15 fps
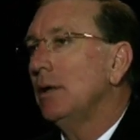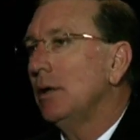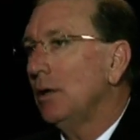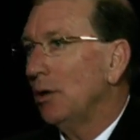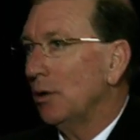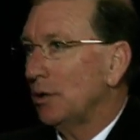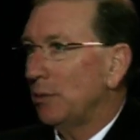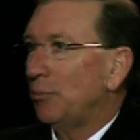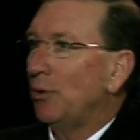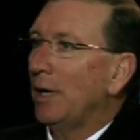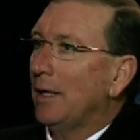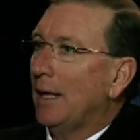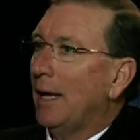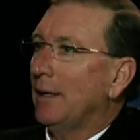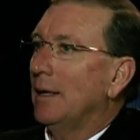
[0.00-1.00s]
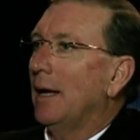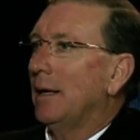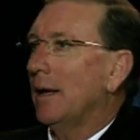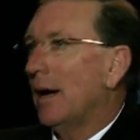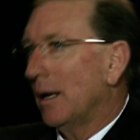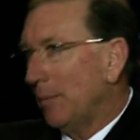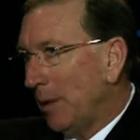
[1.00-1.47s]
you know, to bring that
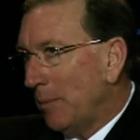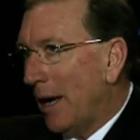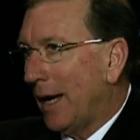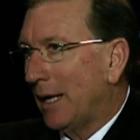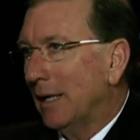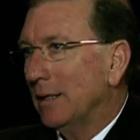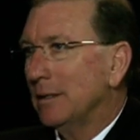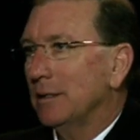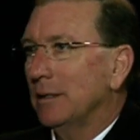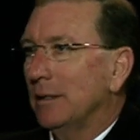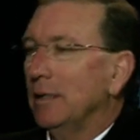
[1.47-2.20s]
dichotomy back into